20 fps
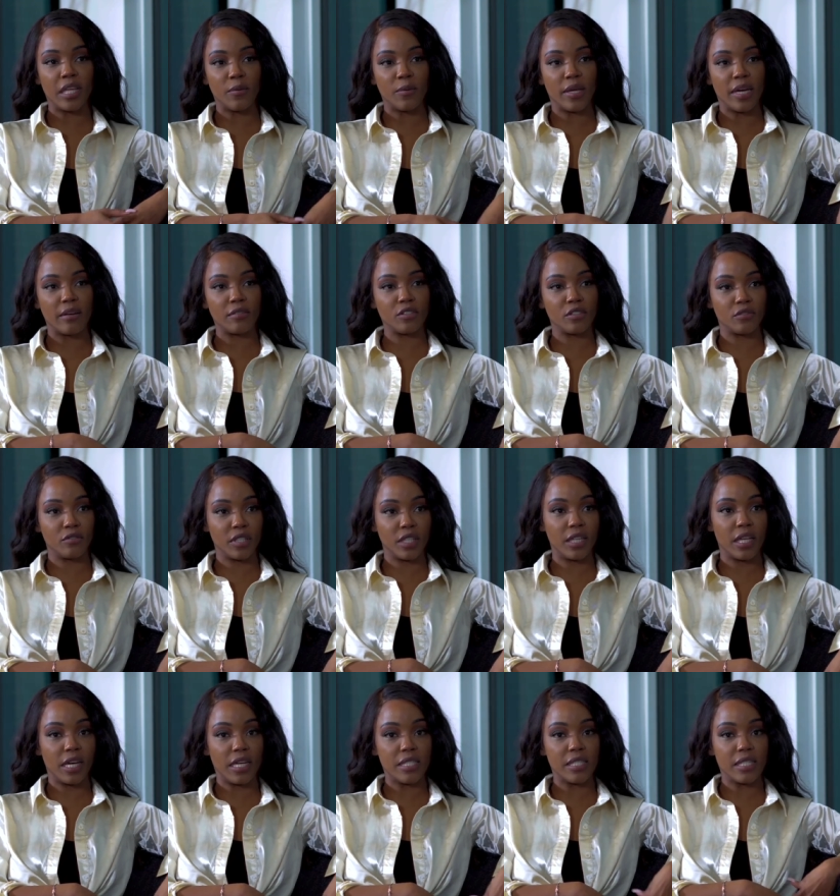that we have to
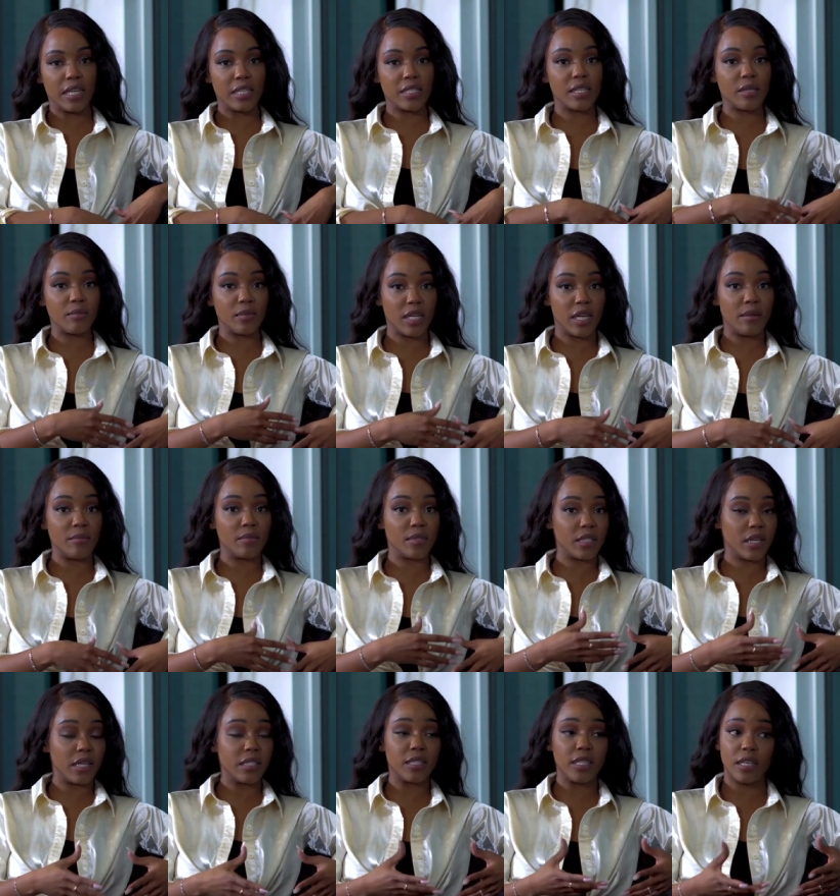realize that sometimes
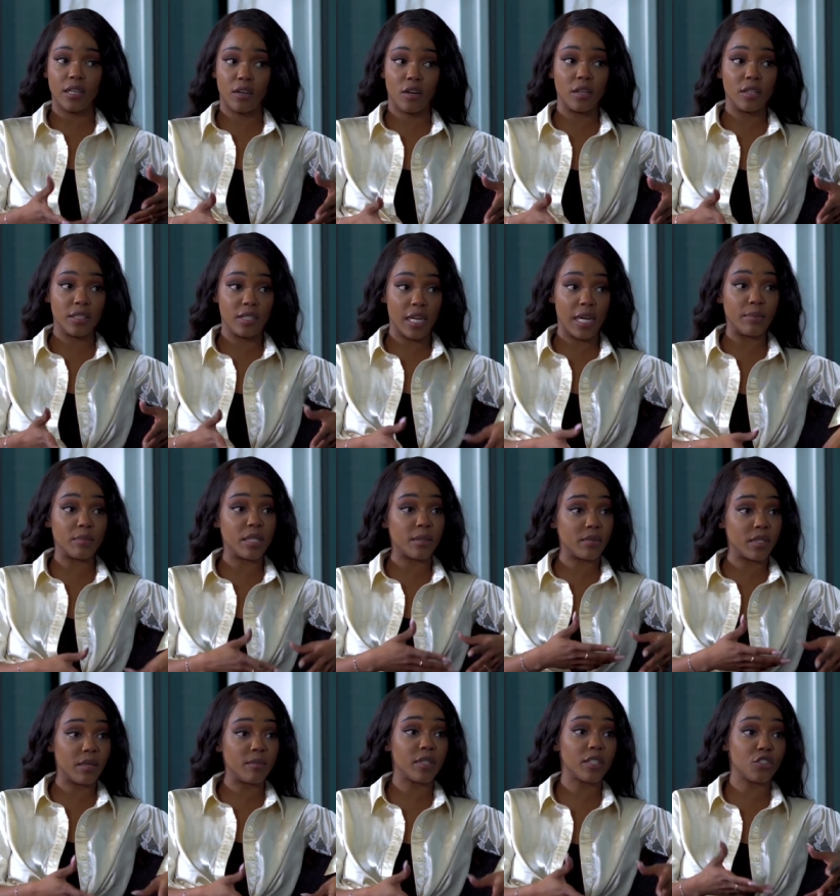I say it all the time.
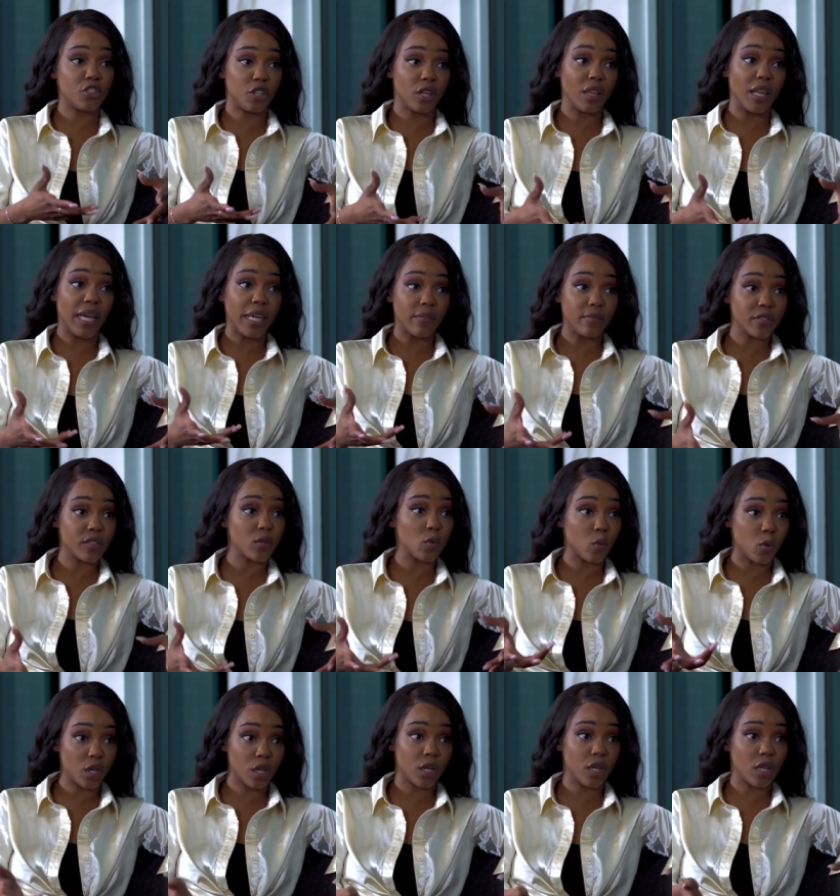Sometimes it's your life's
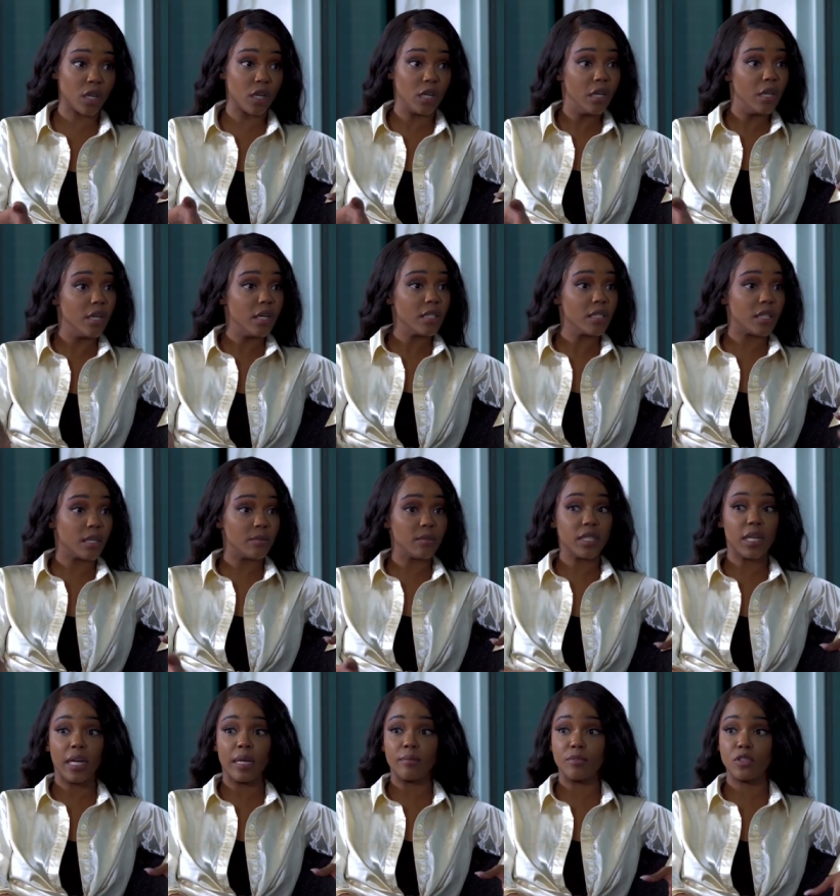work. Yeah.
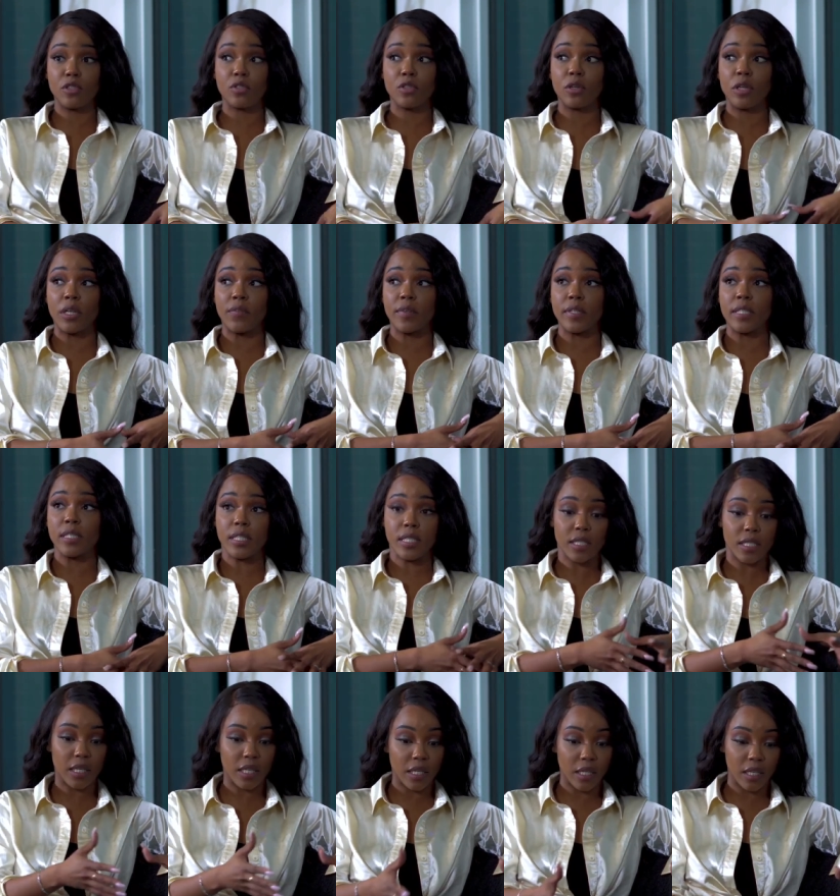Sometimes you don't even
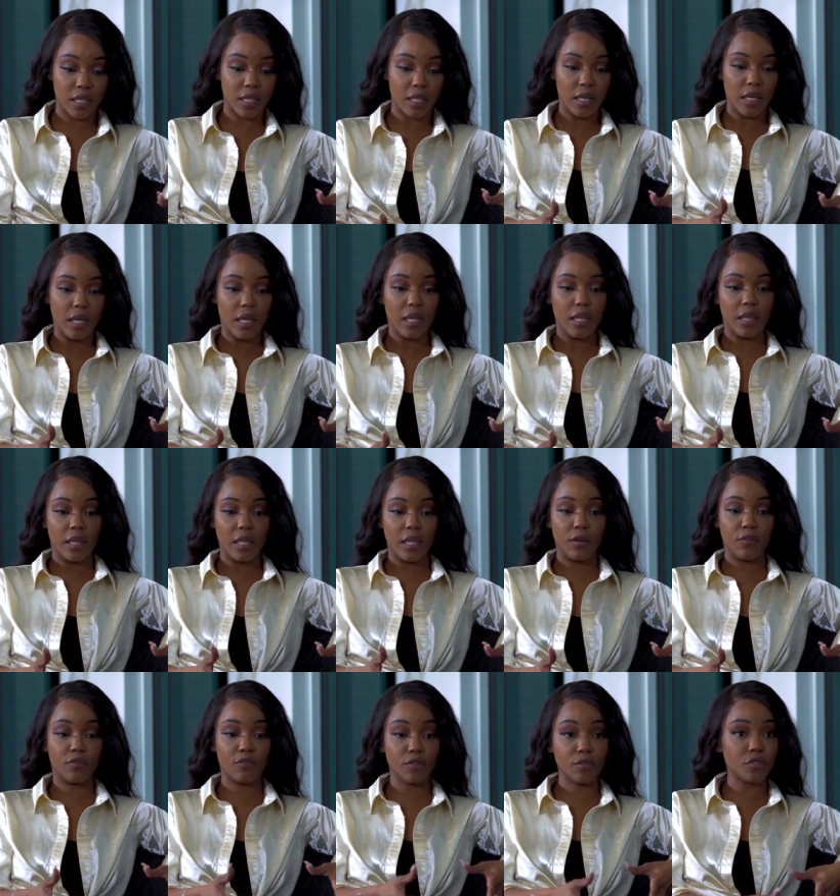see the
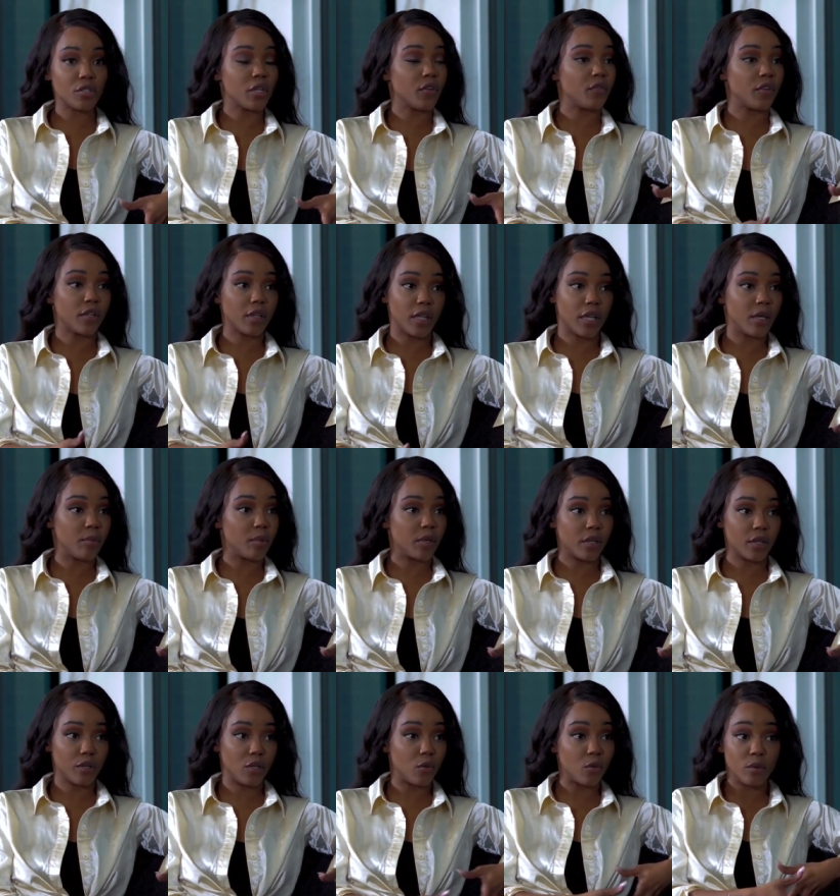fruits of your
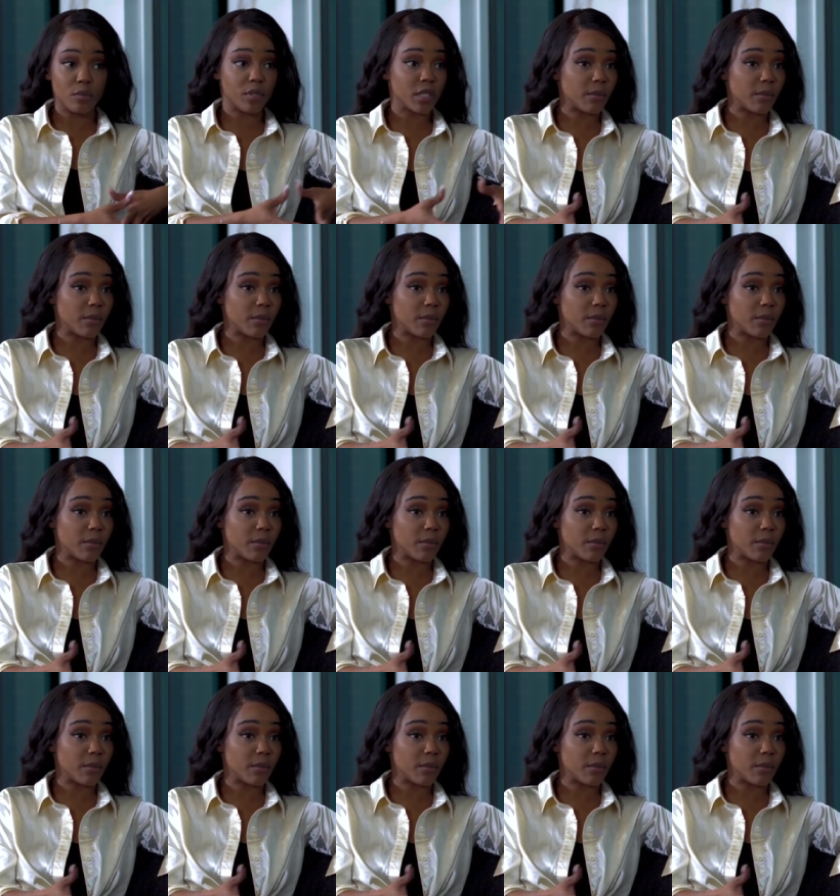labor. You mm.